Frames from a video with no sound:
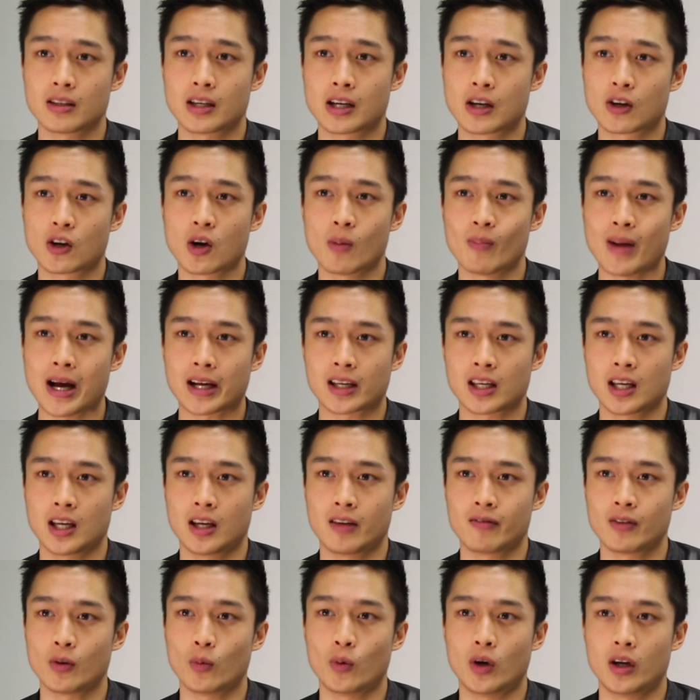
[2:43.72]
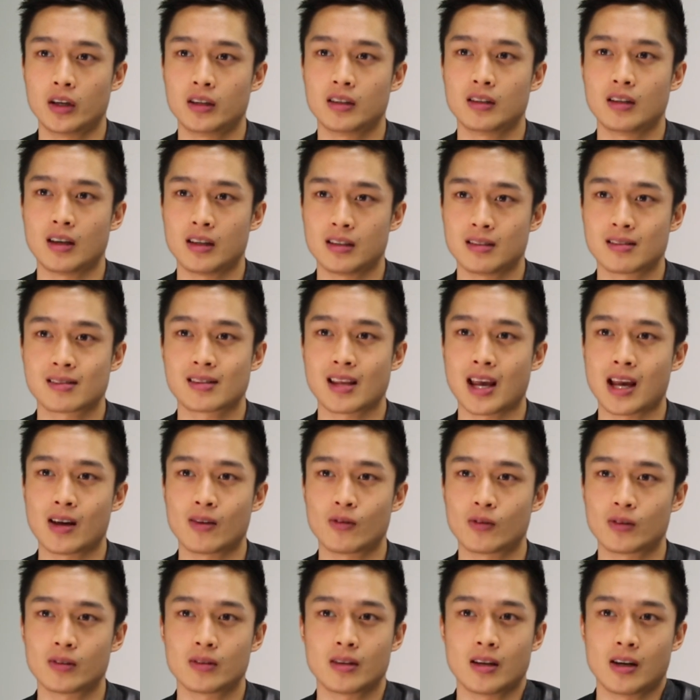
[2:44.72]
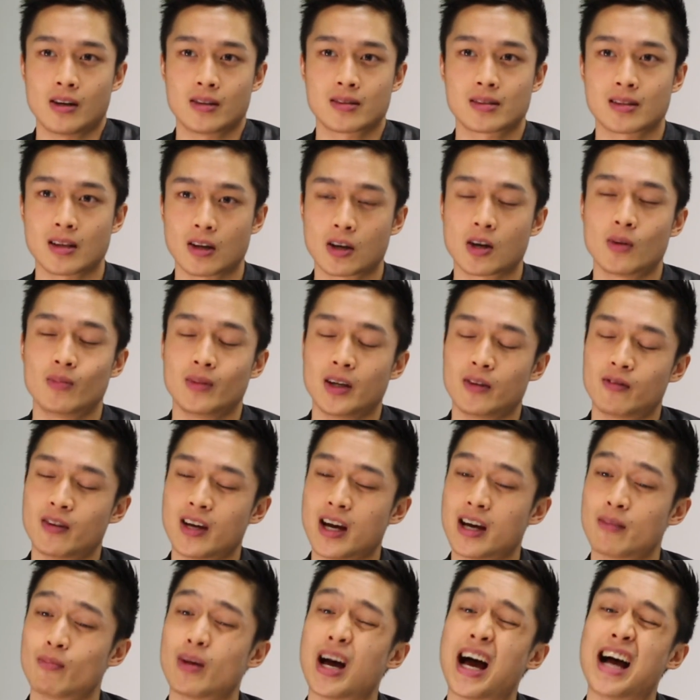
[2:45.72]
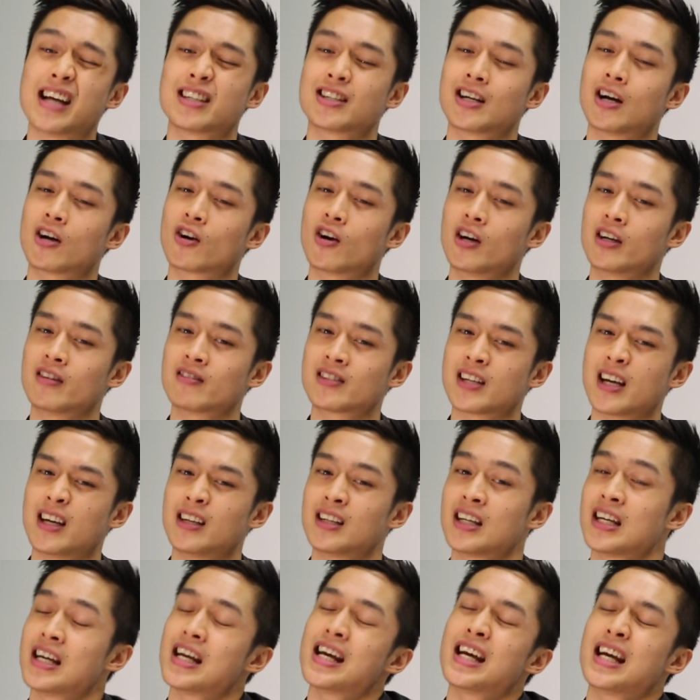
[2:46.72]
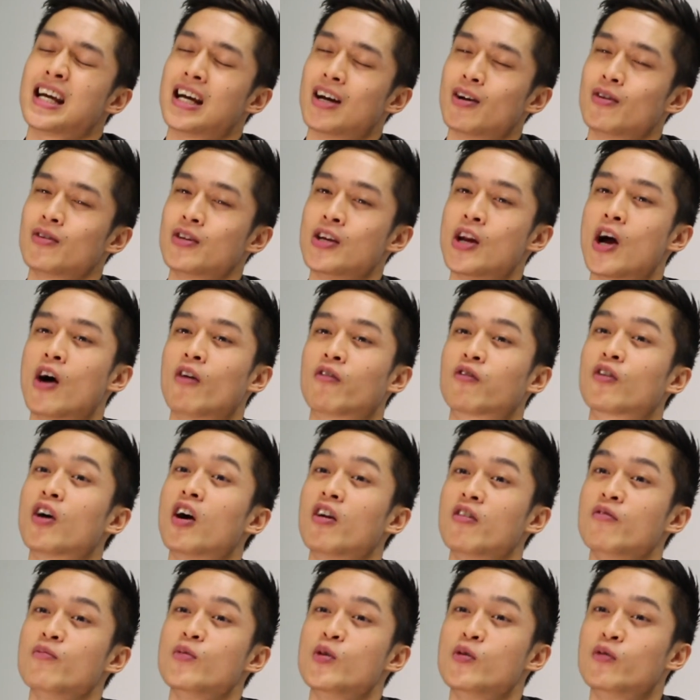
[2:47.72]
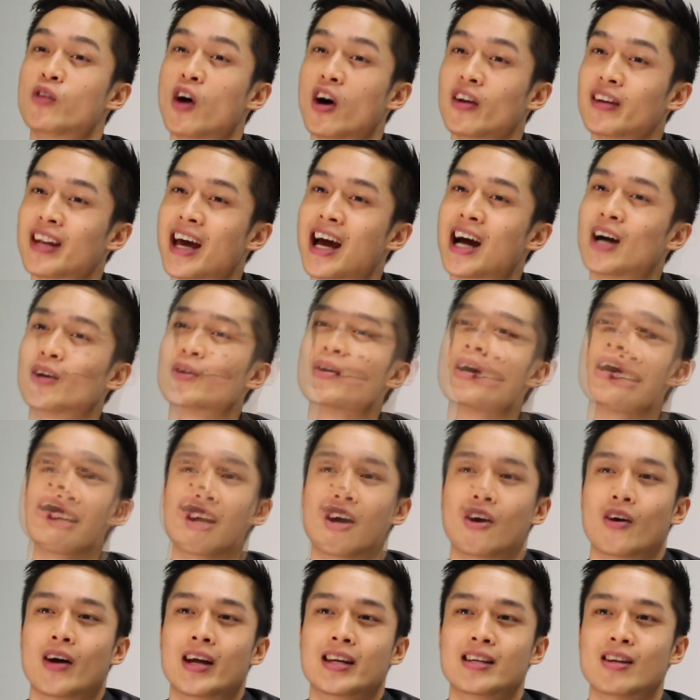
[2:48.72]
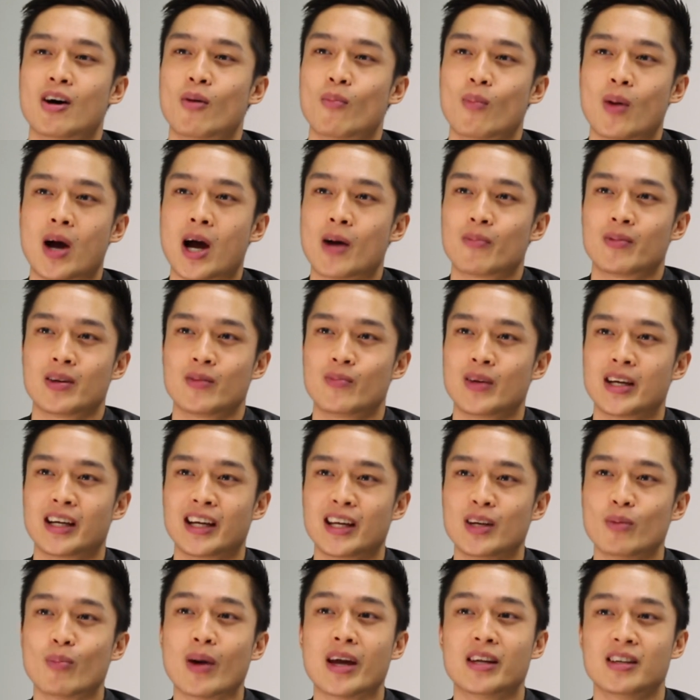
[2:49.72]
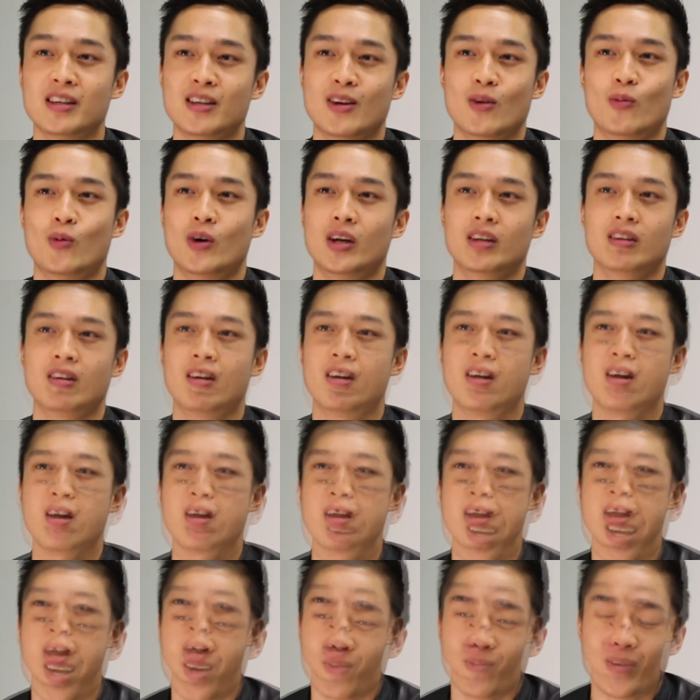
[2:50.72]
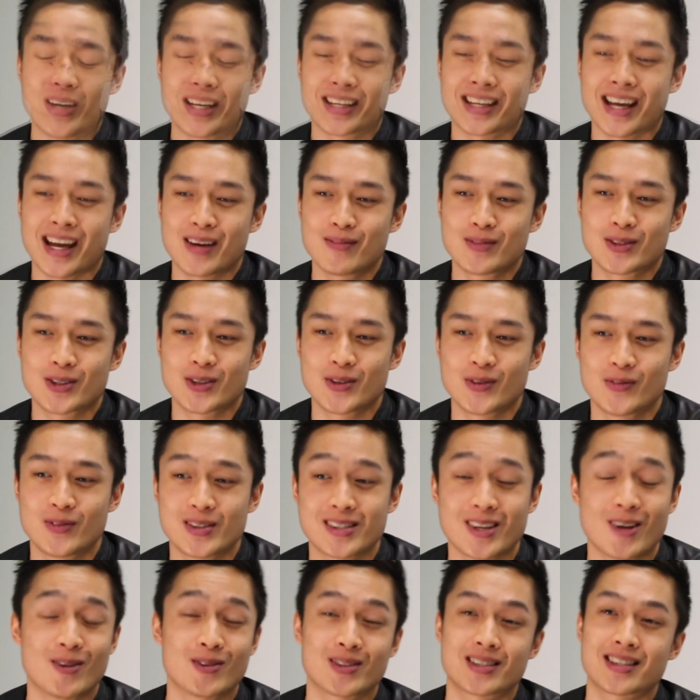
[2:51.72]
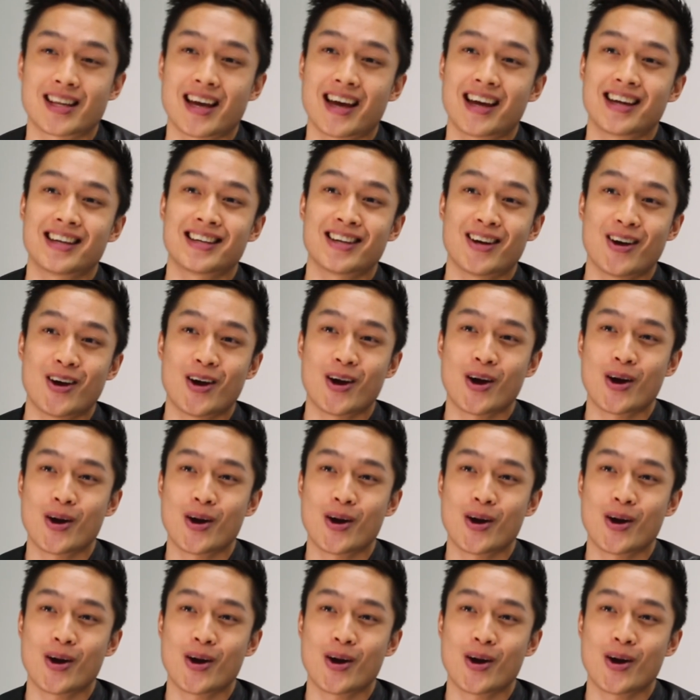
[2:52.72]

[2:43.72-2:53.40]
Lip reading: can come back here if you want and stay come live here. But actually, I kind of said, I've kind of moved on now, and I'm happy being independent and whatnot. When it came to results day,